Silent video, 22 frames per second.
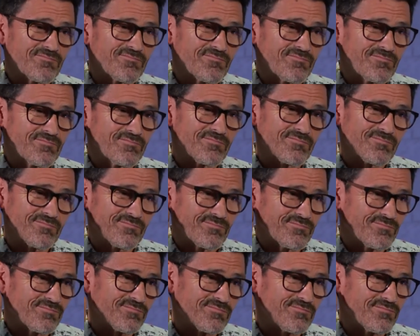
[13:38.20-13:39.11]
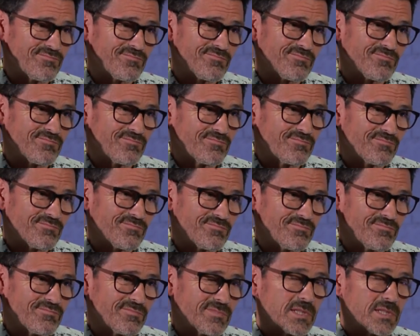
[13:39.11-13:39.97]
Nobody speaks.